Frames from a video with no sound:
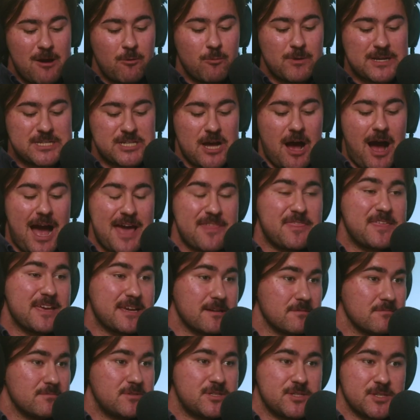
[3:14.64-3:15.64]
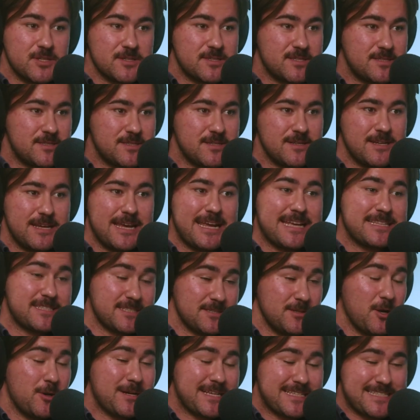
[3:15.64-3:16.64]
which I think
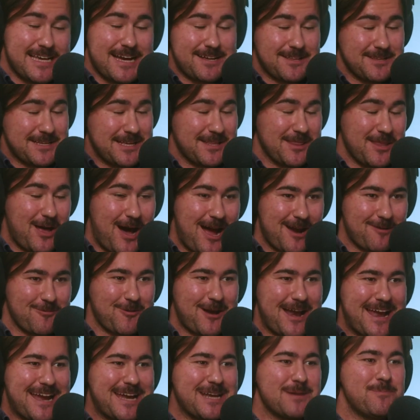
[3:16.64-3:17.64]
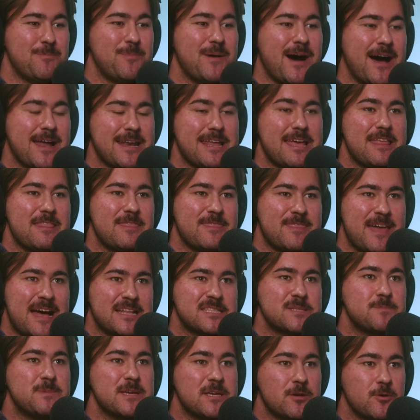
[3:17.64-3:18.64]
it's not exactly a light read, but
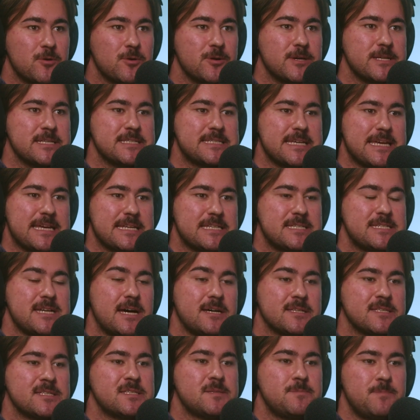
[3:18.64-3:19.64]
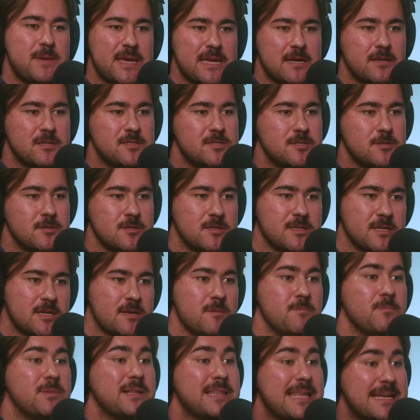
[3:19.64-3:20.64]
that's because it does speak to the
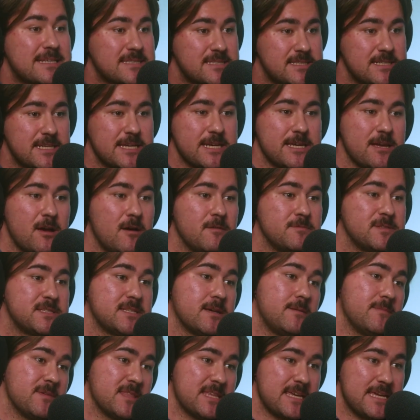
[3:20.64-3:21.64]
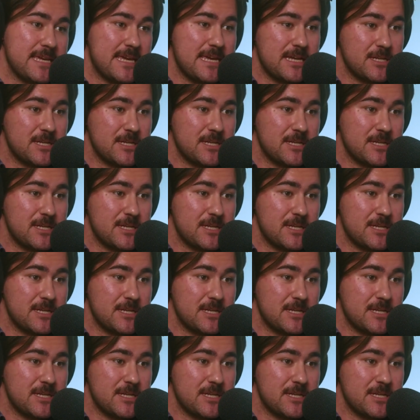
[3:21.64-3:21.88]
complexity of some of the